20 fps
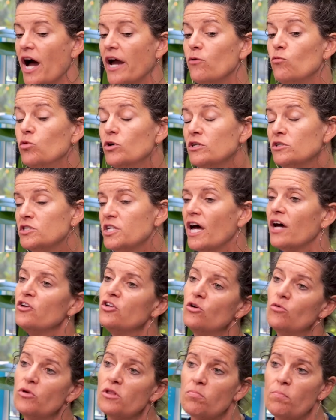I will tell
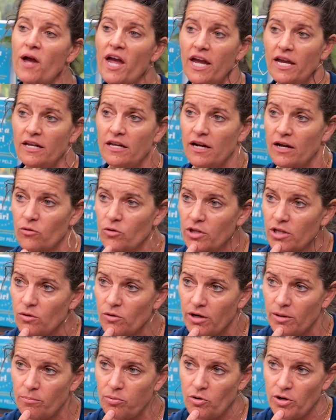you with pain, and I really want to